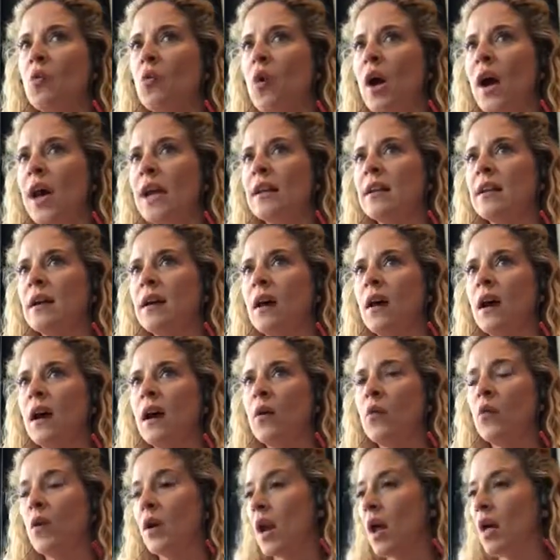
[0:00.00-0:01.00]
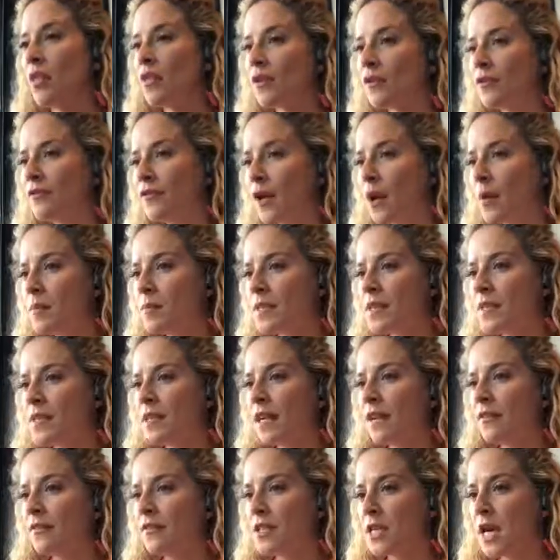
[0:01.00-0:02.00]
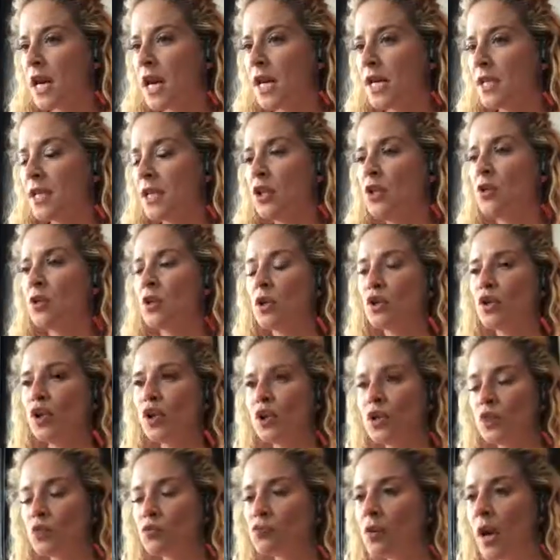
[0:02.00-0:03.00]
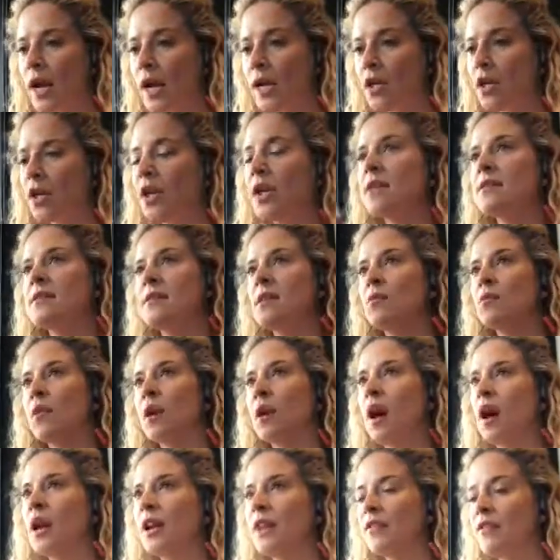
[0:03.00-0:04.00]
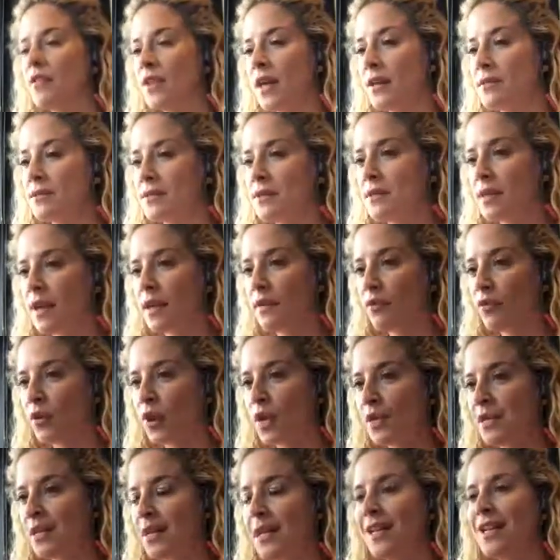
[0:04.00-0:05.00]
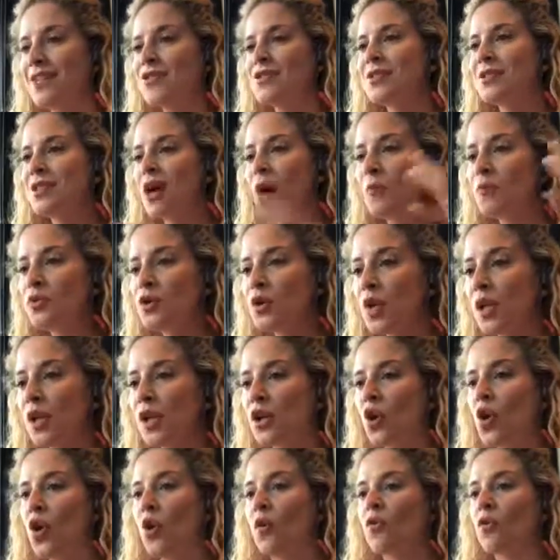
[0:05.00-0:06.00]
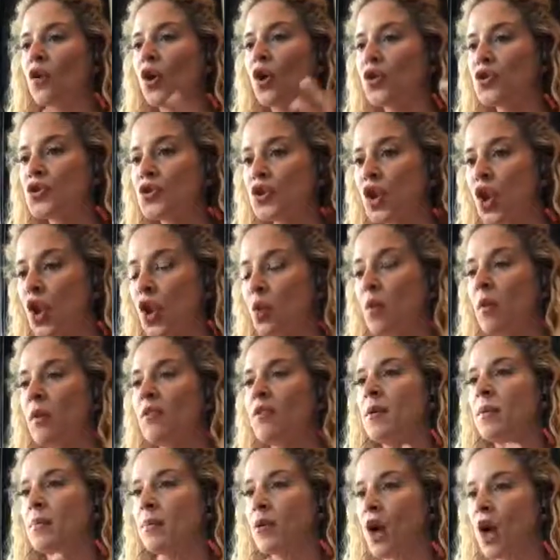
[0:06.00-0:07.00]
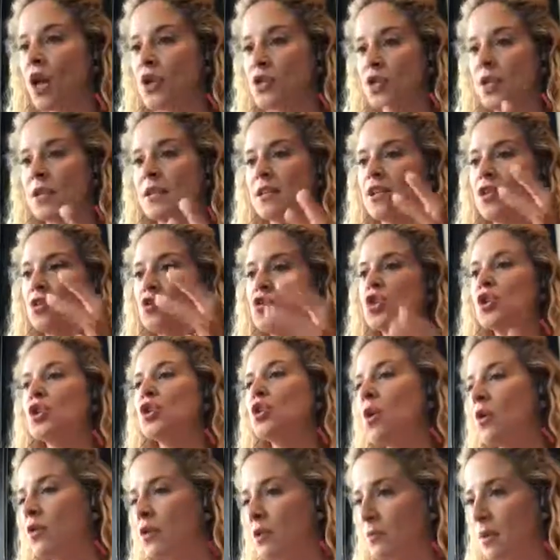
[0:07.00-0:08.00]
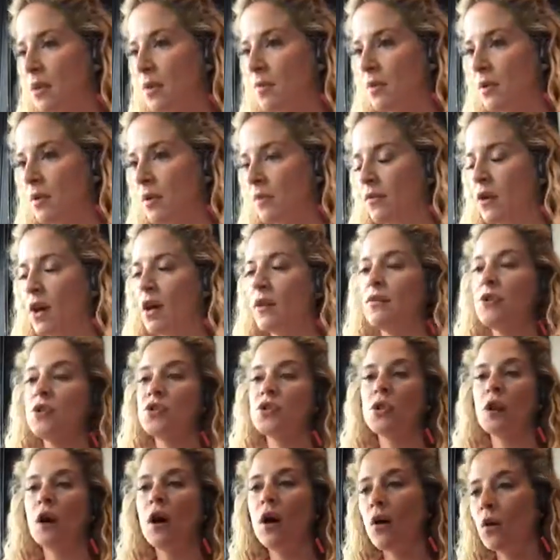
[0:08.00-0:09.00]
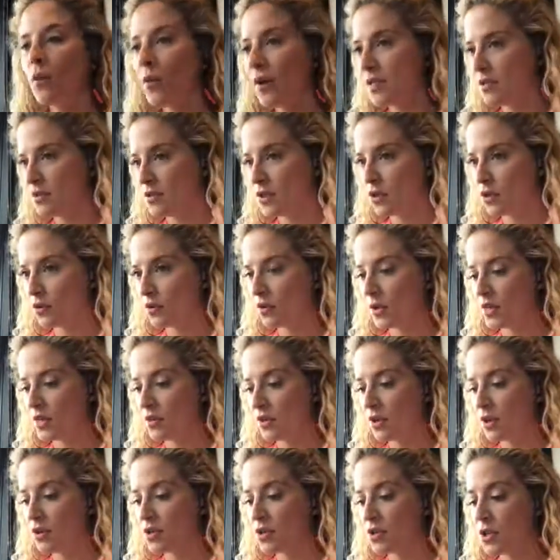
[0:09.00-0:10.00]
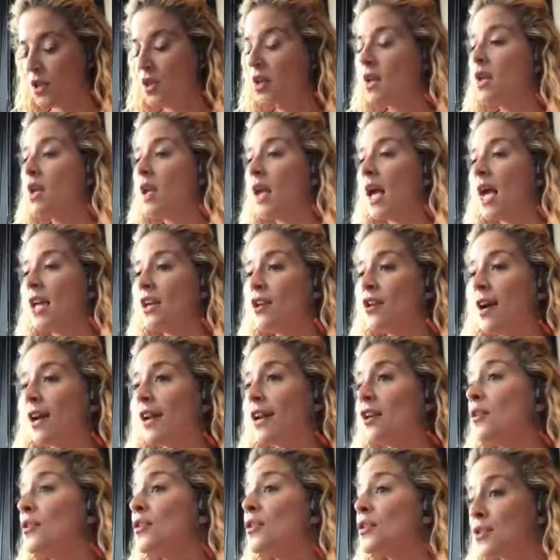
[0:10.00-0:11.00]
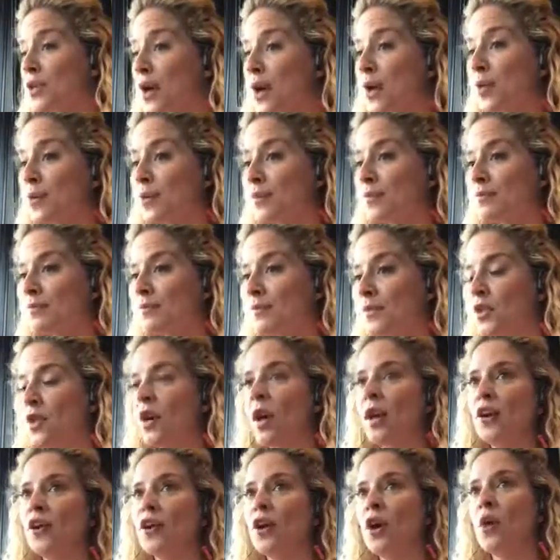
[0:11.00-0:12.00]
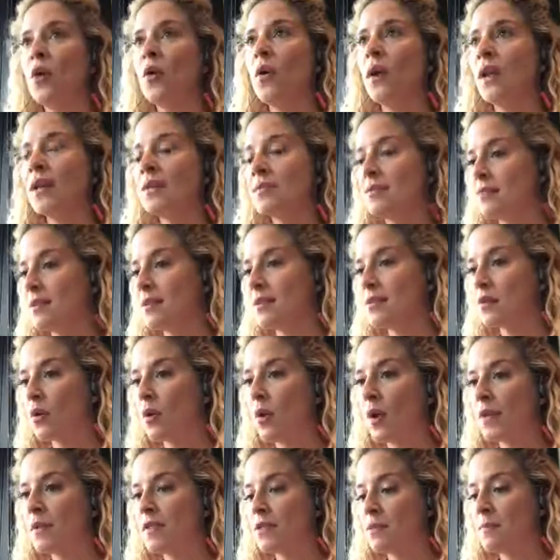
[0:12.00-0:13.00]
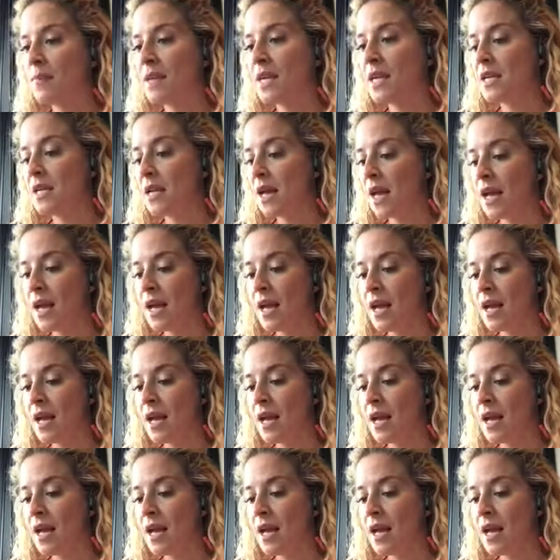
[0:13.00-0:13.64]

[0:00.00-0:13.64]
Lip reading: what other films that they've done. You can look at the writer and see what kind of things that they've written, and it just helps you get an overall scope of the project, and you should know the people involved. You should always do your research. You got to know the tone. You got to know, is this going to be